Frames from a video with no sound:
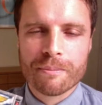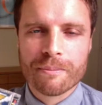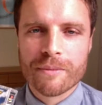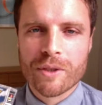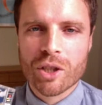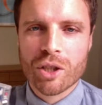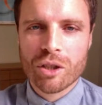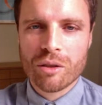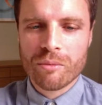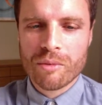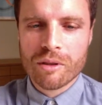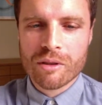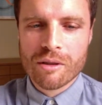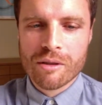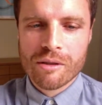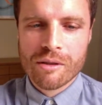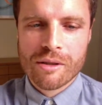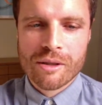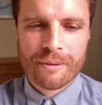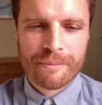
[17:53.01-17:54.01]

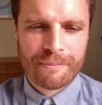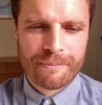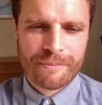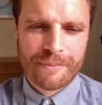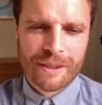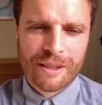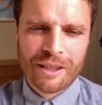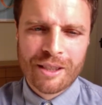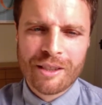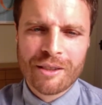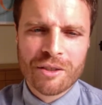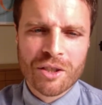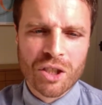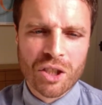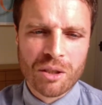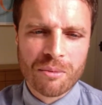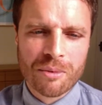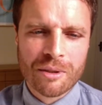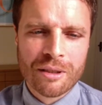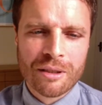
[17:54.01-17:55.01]
Germans. Because they are
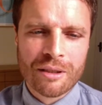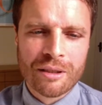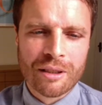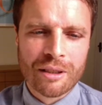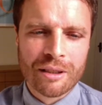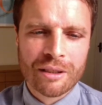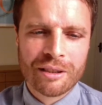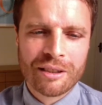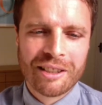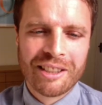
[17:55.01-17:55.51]
Germans, aren't they?